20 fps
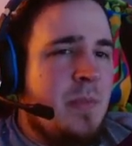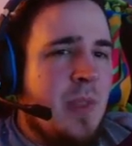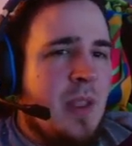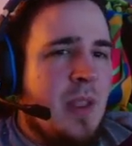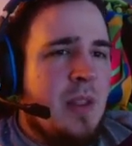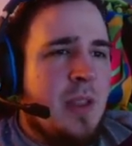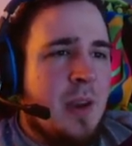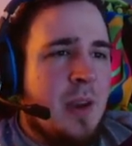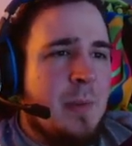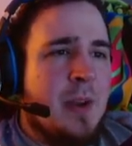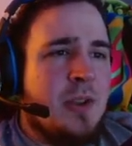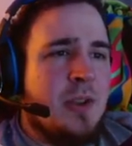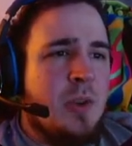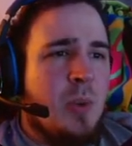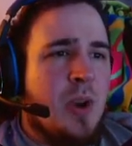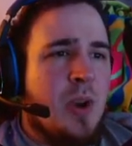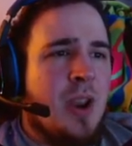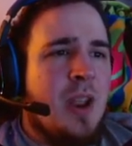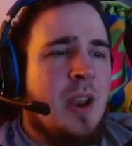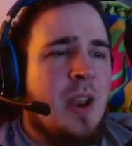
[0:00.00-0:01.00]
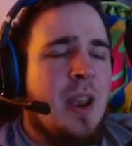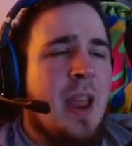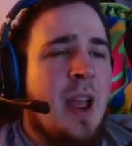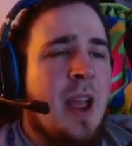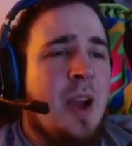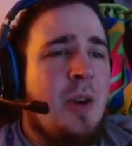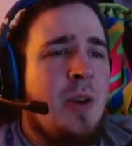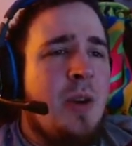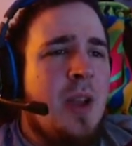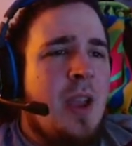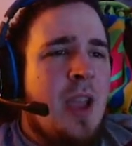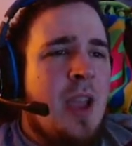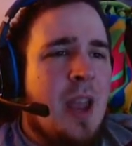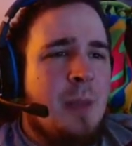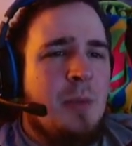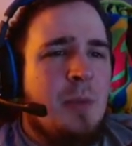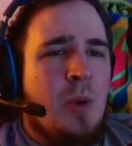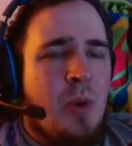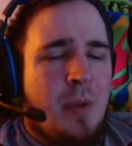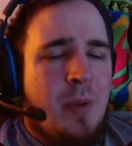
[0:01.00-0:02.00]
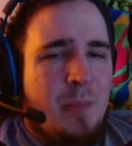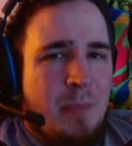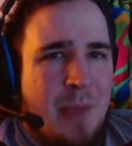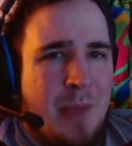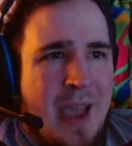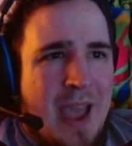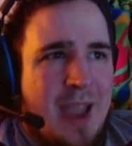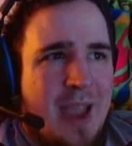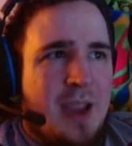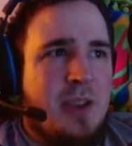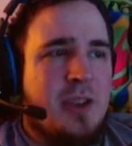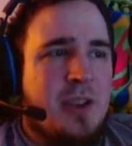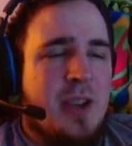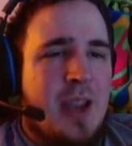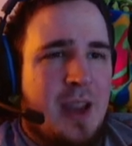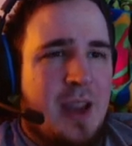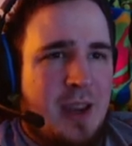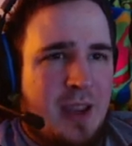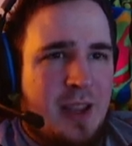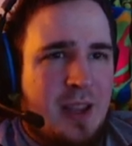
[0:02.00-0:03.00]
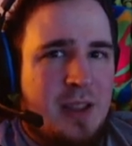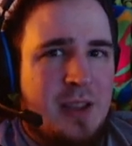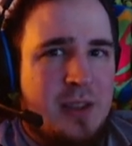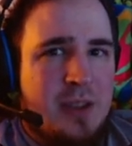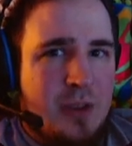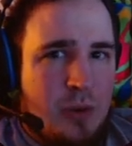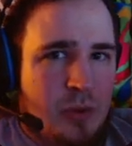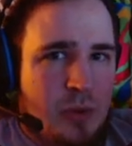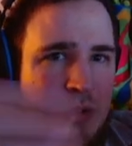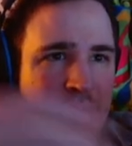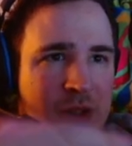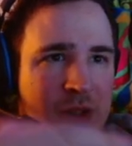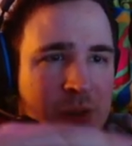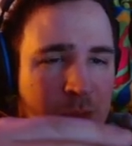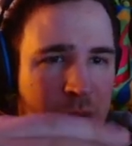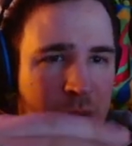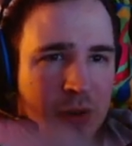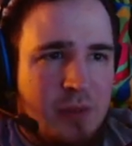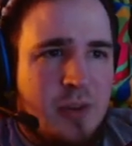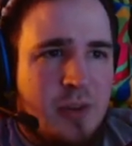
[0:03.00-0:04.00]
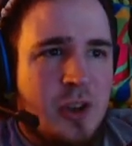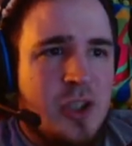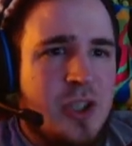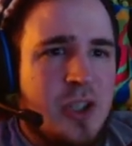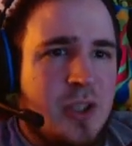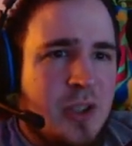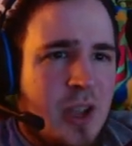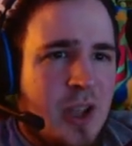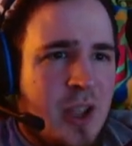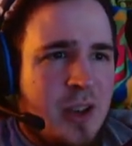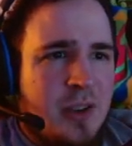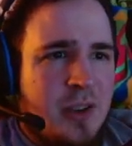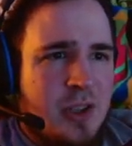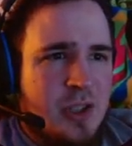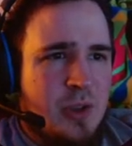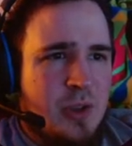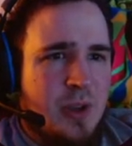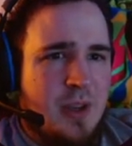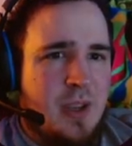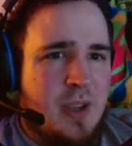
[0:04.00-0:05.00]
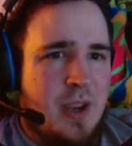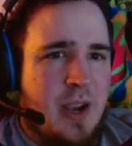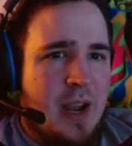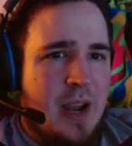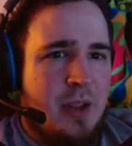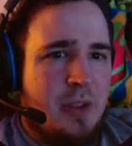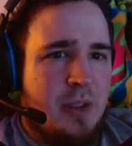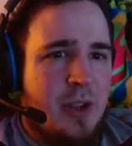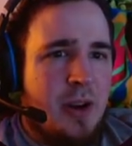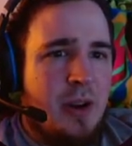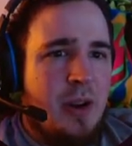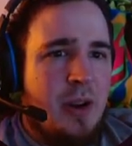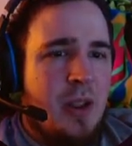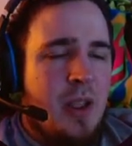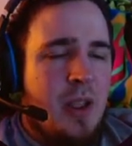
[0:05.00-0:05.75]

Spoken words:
That I'm actually working on now, and I'm going back to kind of get this little simpler version done, just so I can get it out there.